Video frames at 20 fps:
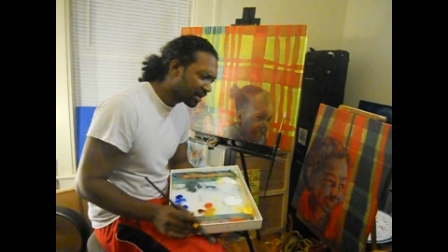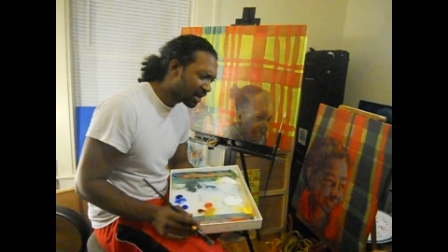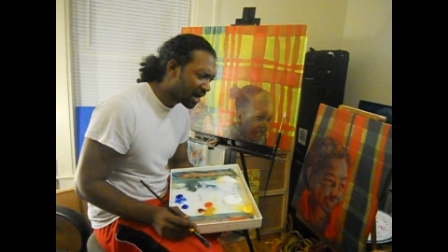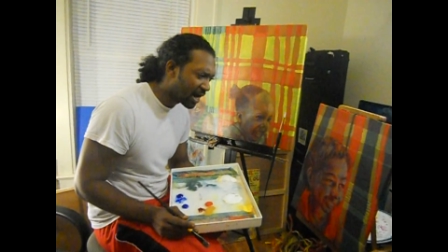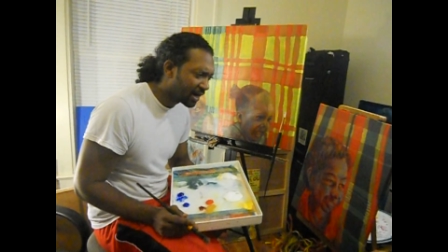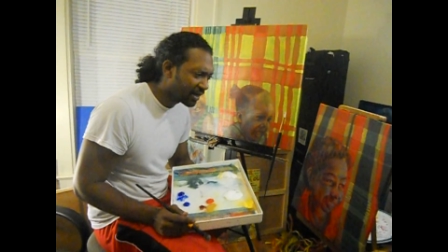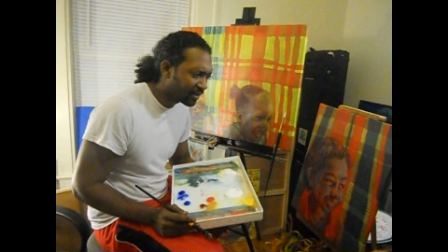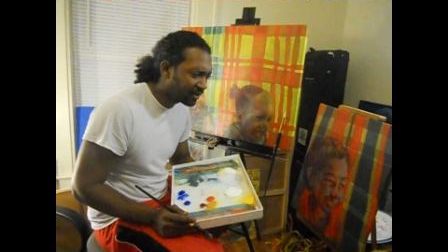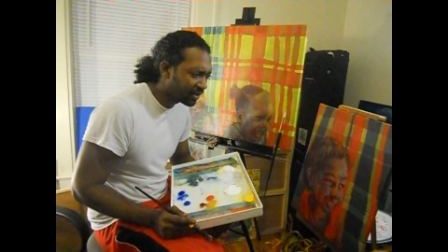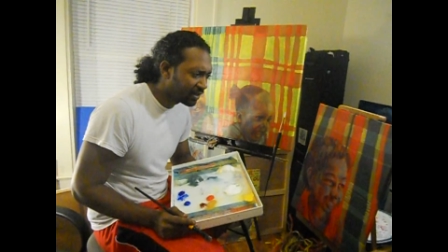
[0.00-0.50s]

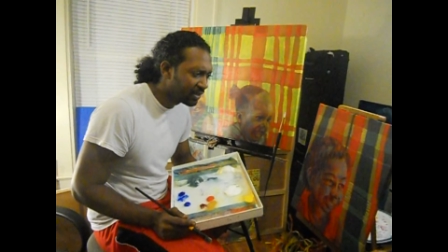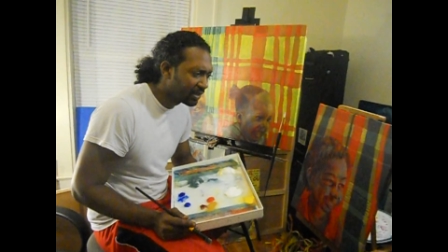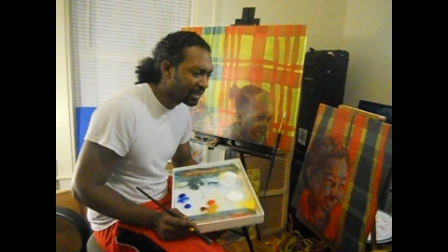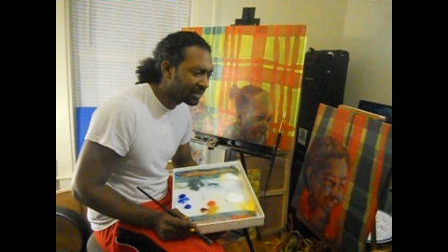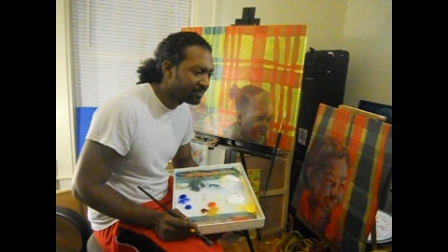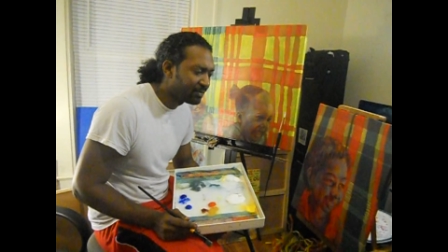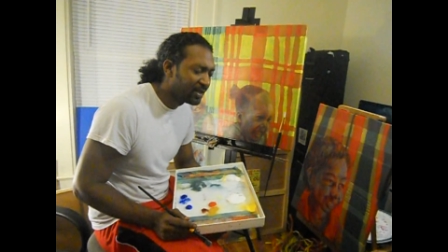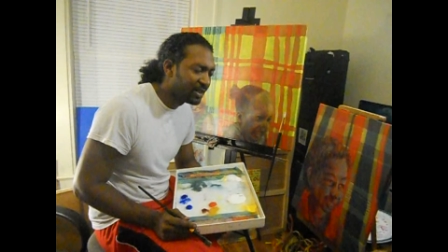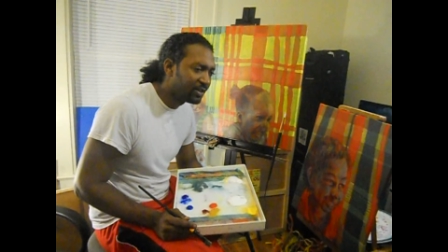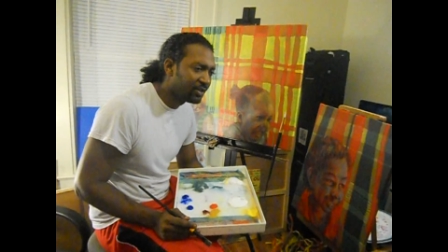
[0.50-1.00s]
art has
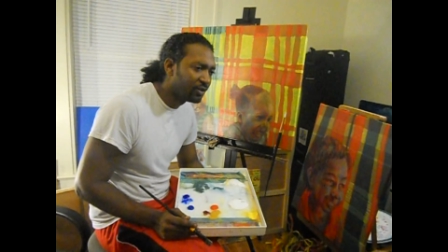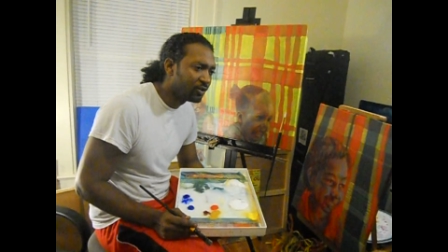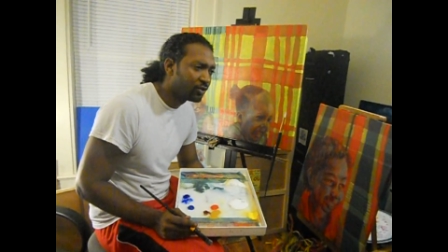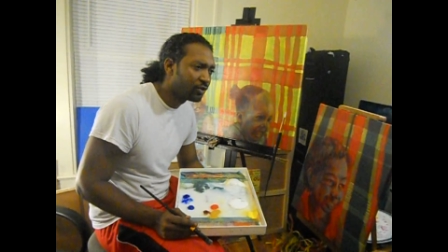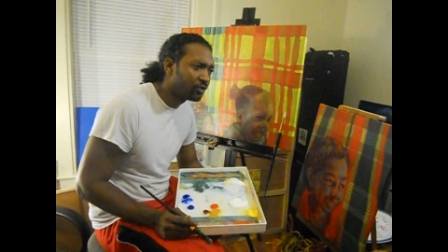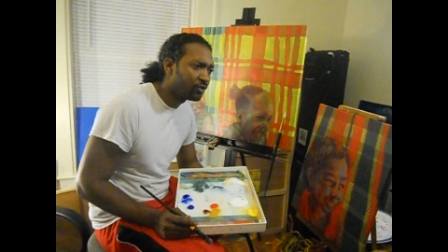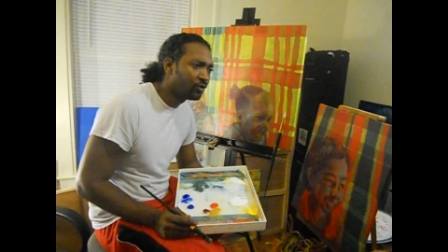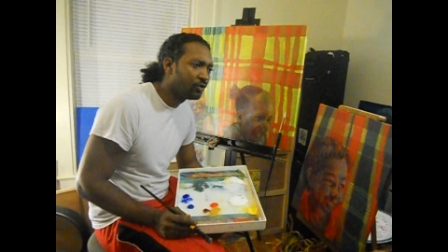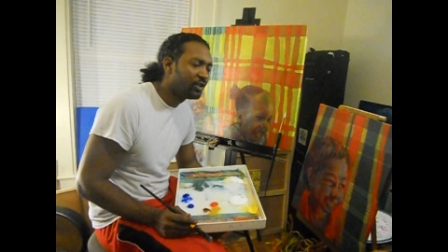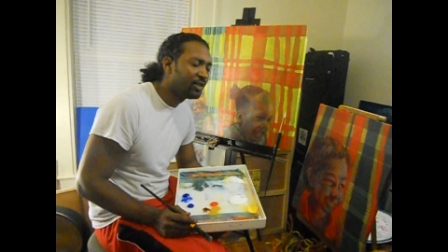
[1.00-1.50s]
been
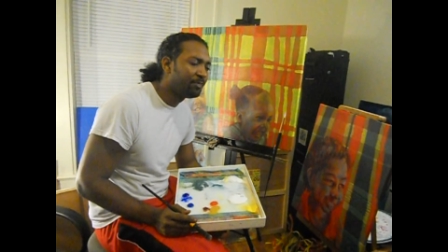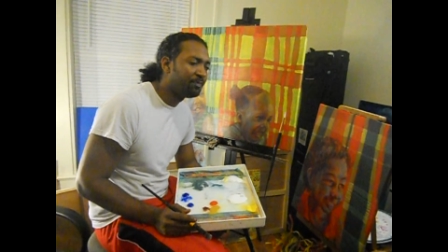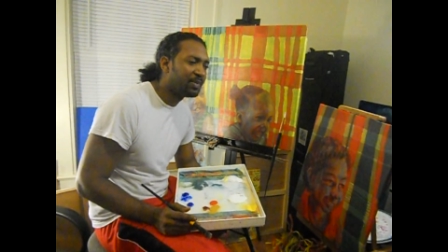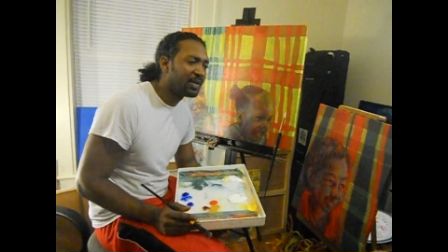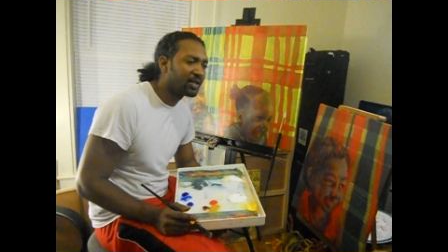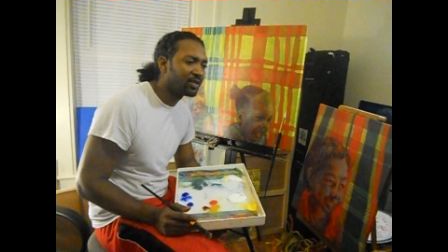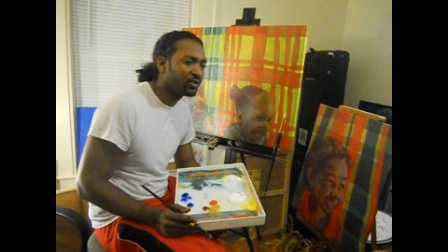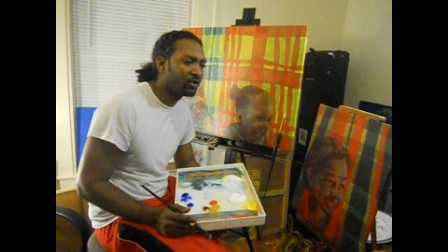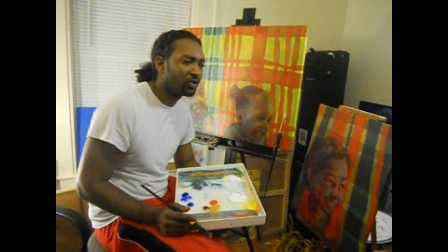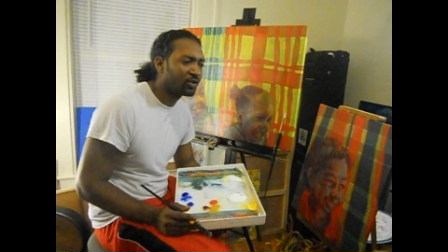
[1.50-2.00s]
used to
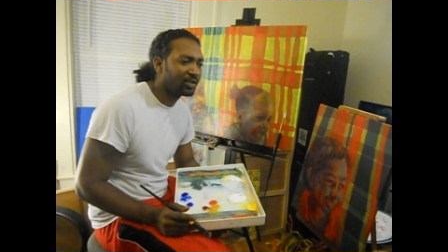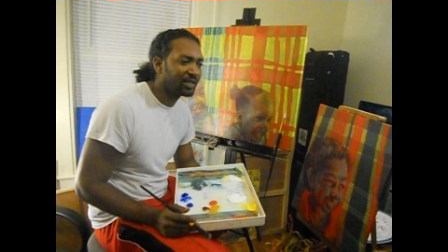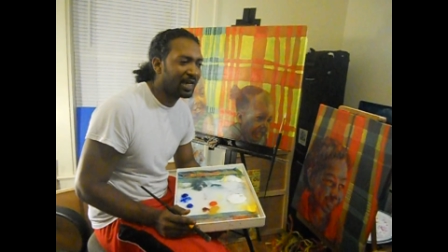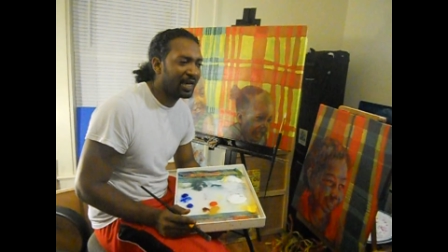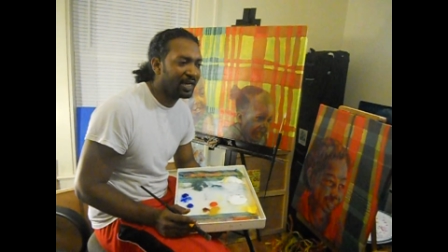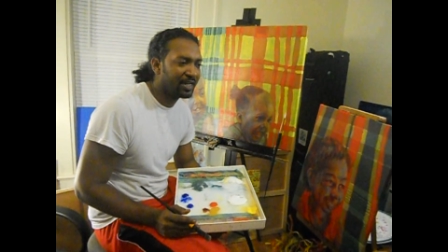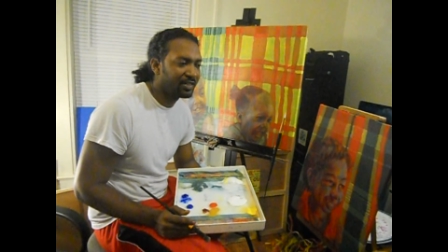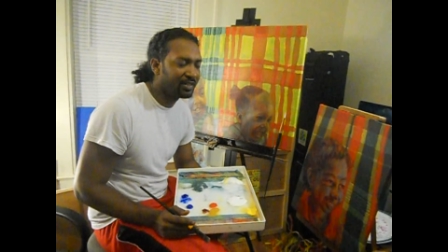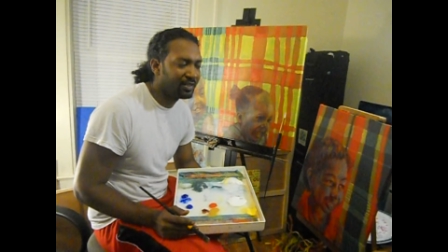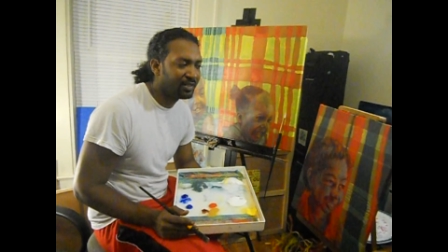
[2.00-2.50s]
depict
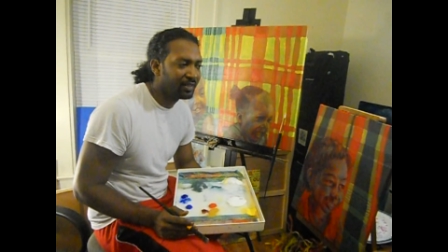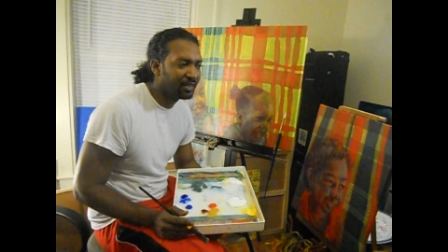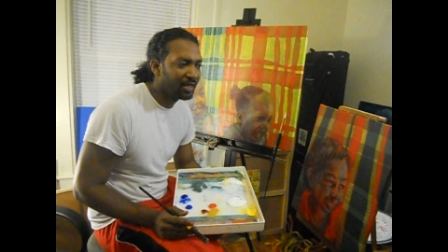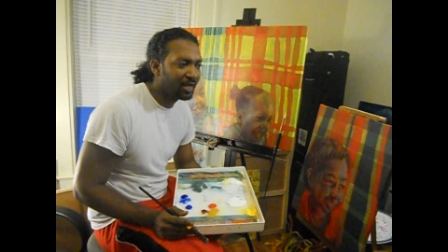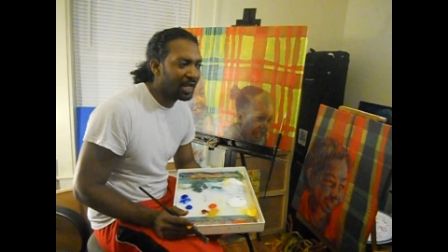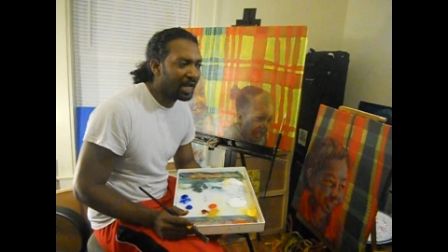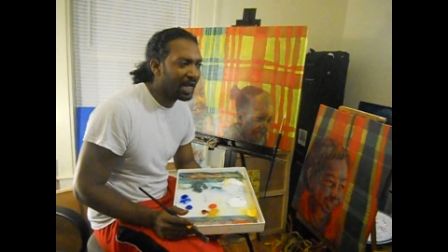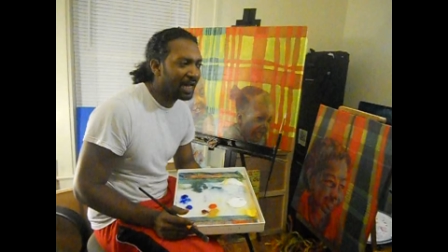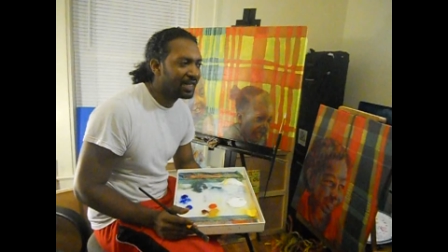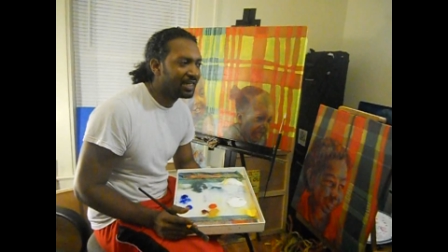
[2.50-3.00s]
society
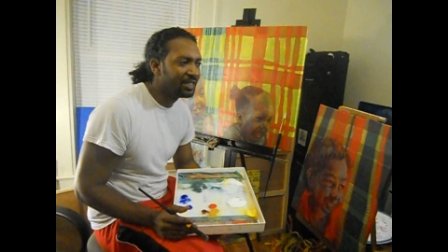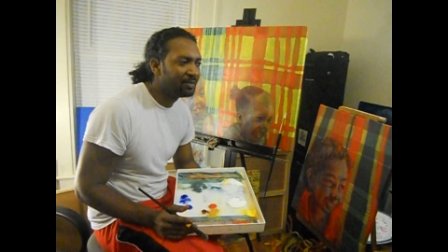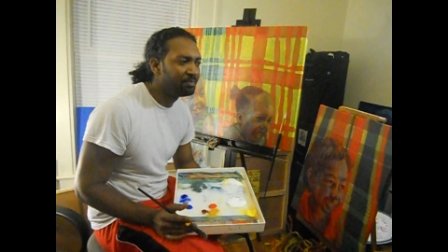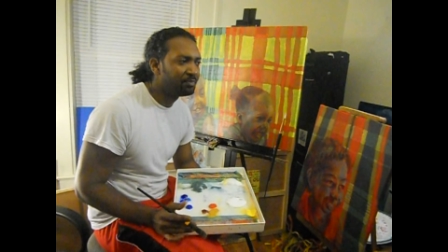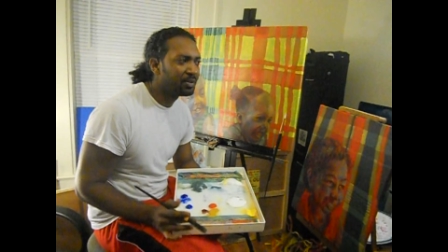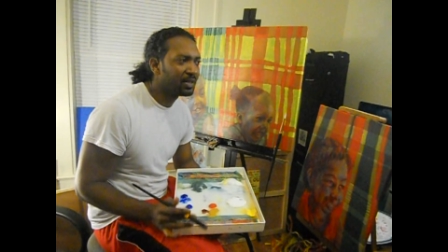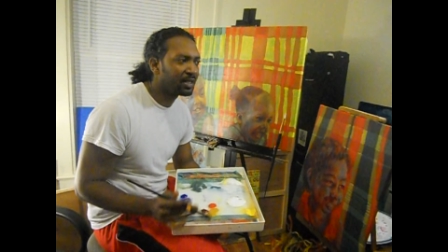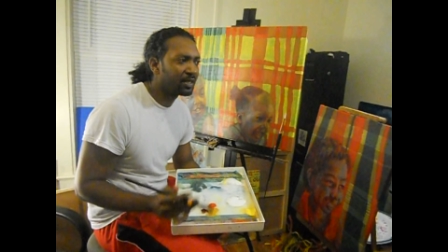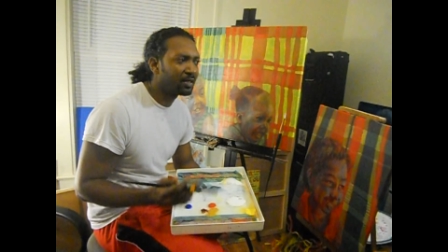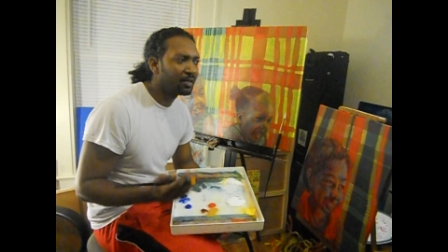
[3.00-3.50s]
and
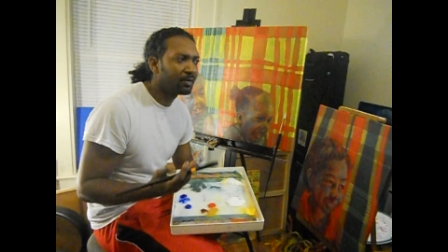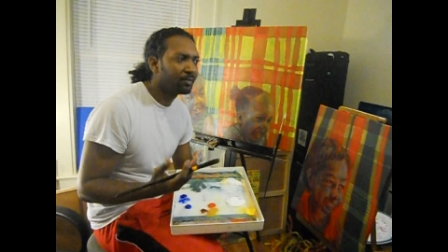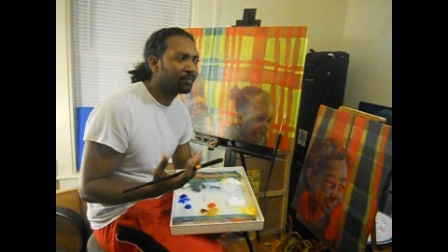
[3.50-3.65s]
depict